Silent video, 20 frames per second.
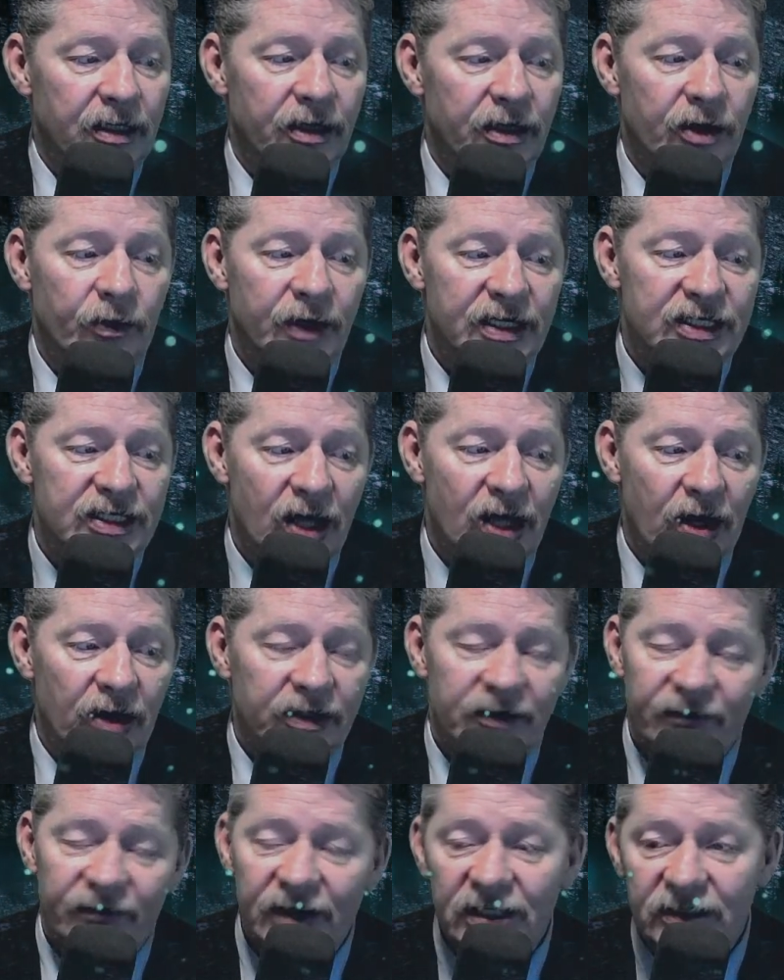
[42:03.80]
The
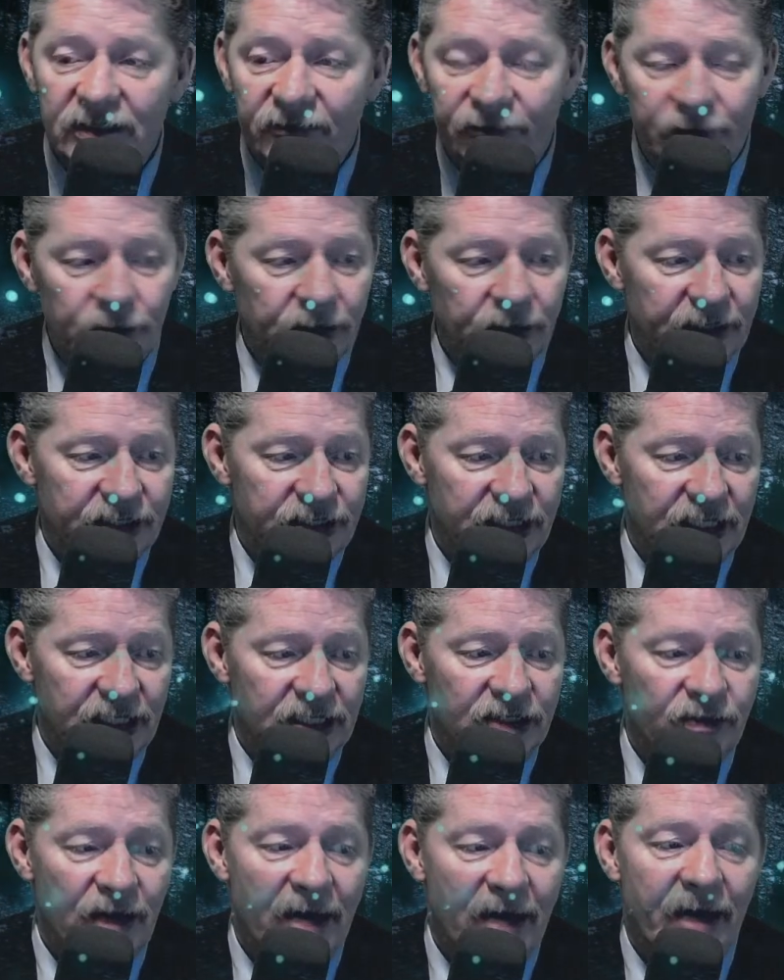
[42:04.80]
result of this
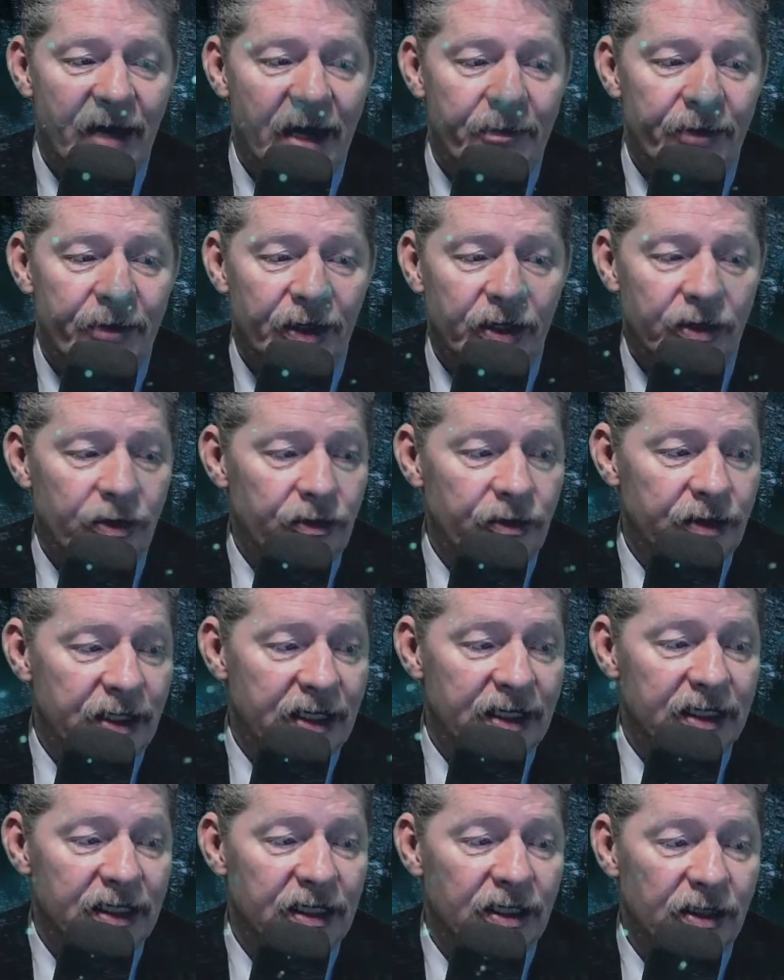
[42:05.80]
foolishness, Rabbi
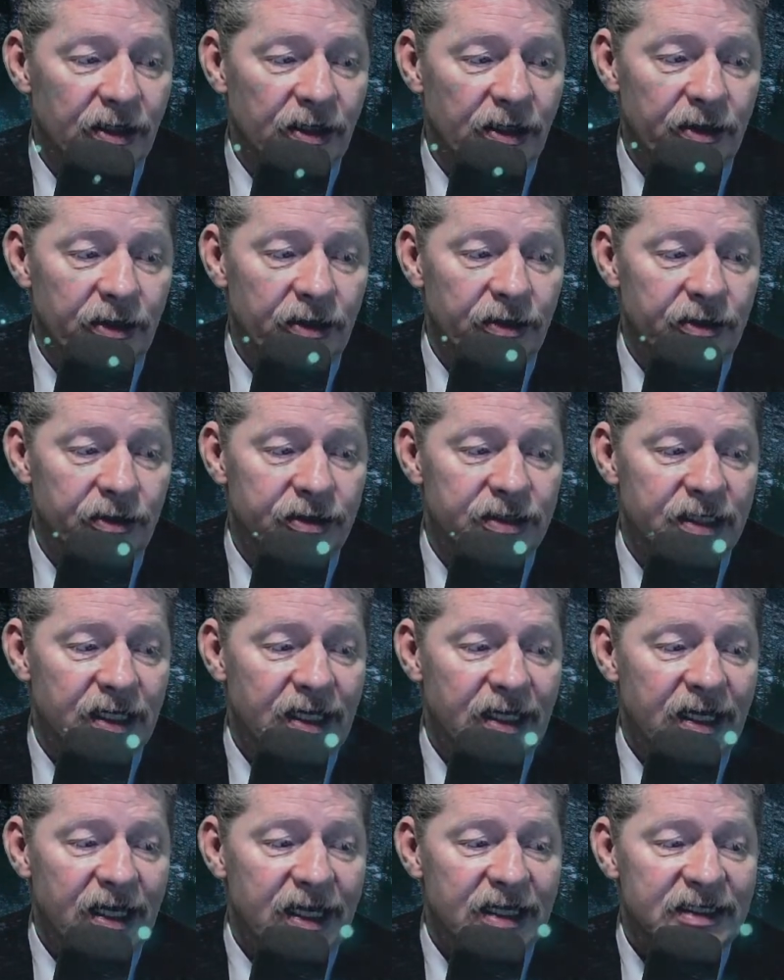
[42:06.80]
Pakuda concludes,
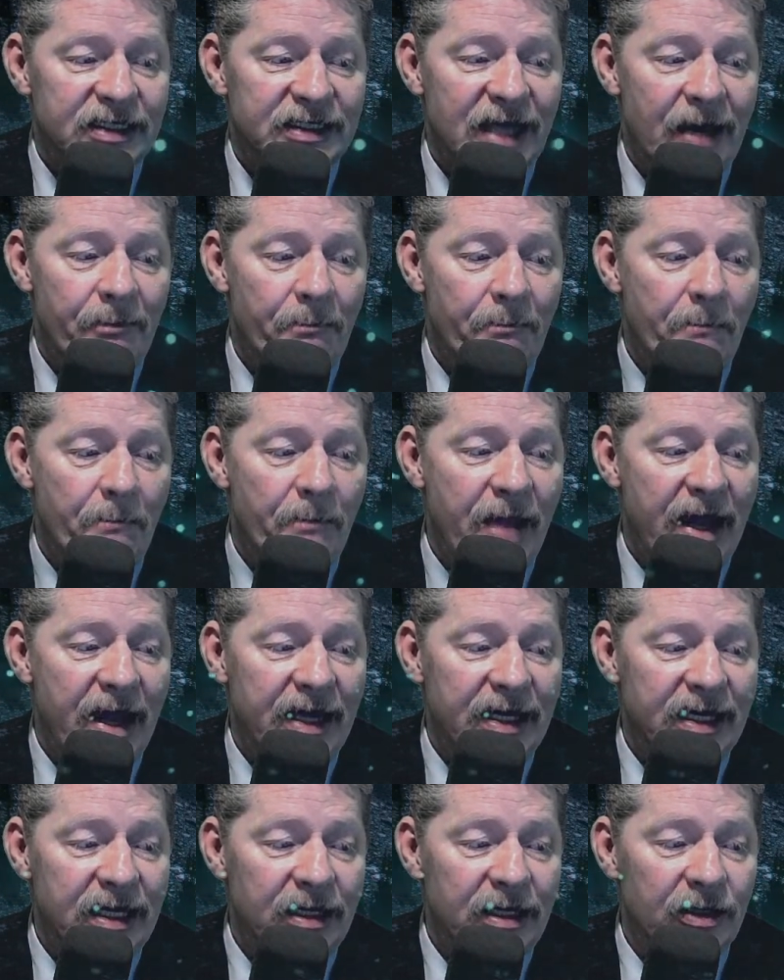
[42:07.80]
is that
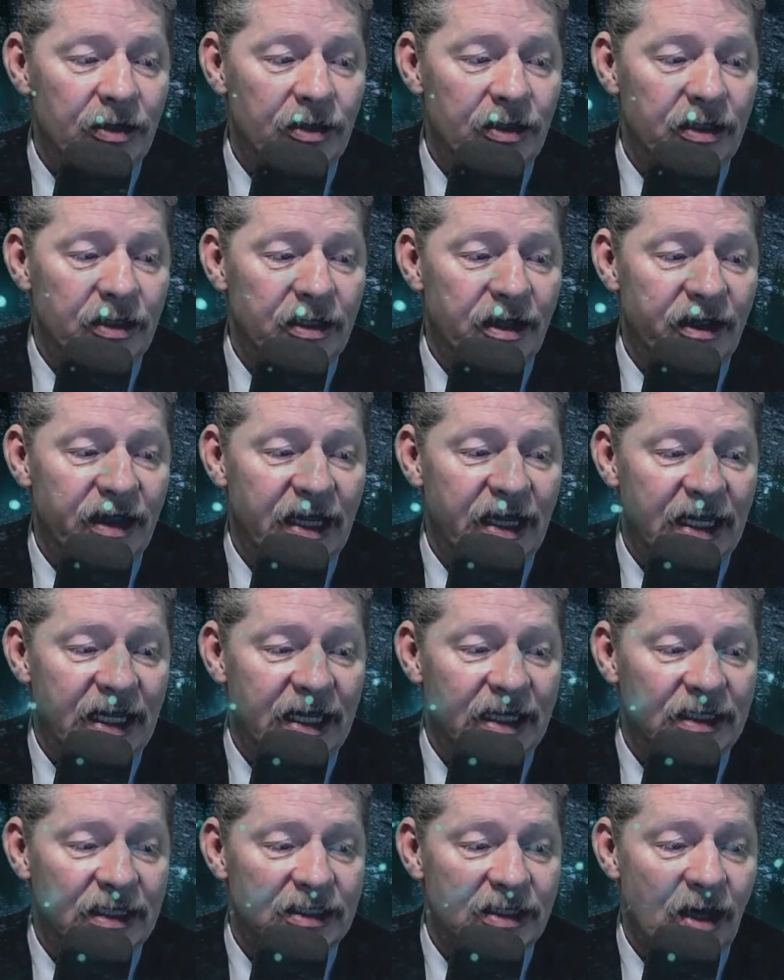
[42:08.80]
many good
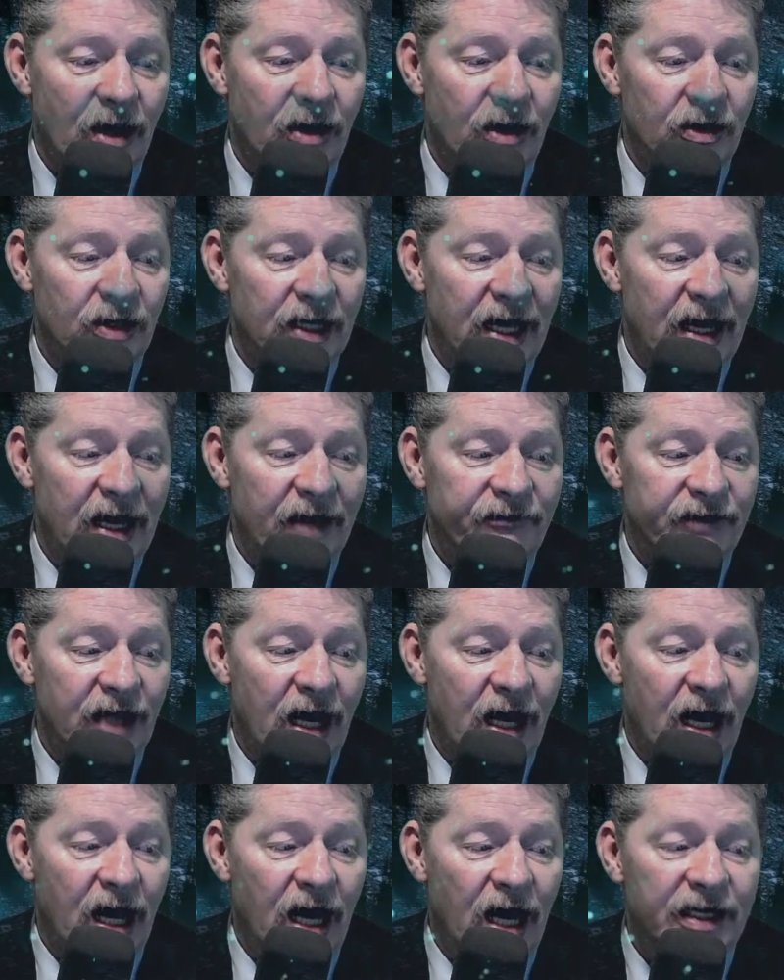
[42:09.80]
things are left
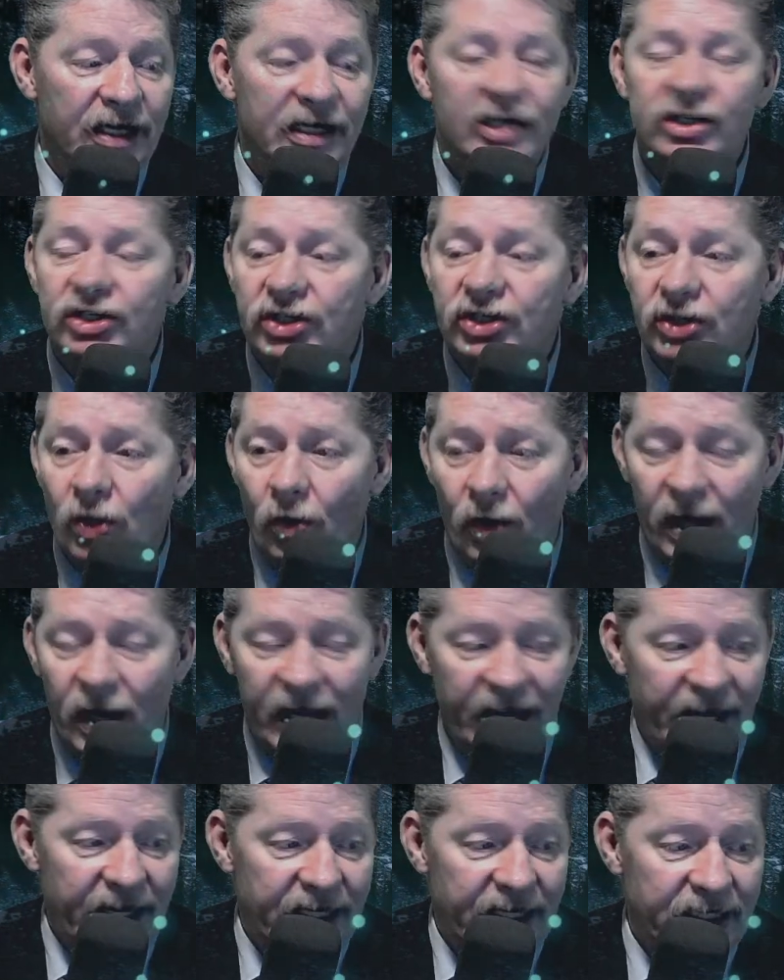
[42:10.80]

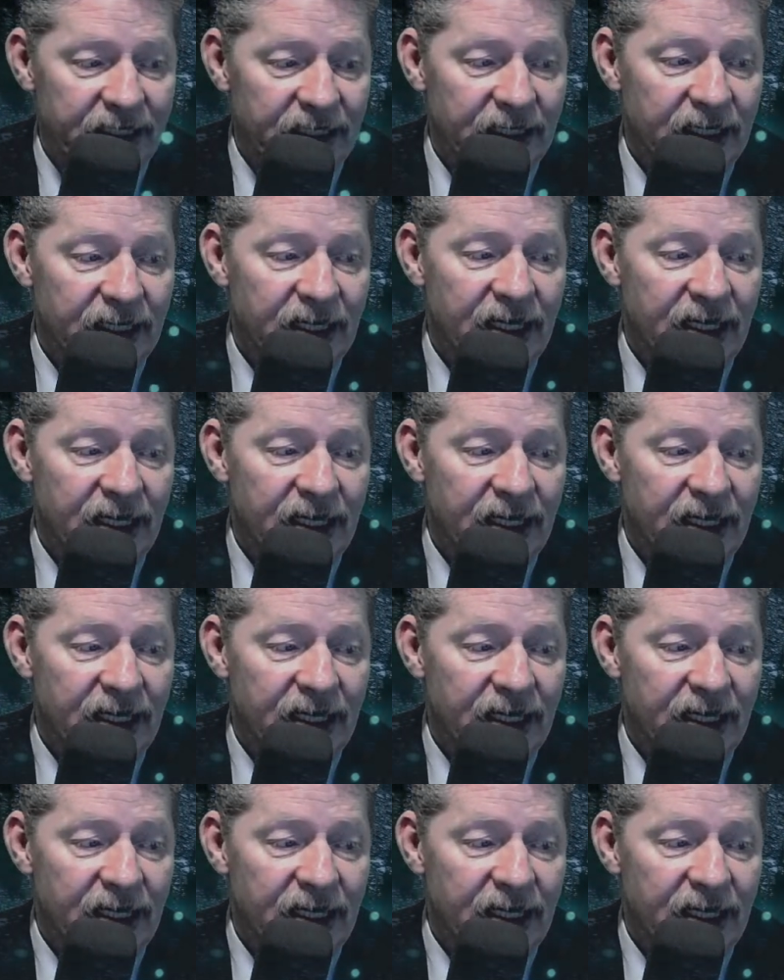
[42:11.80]
unenjoyed,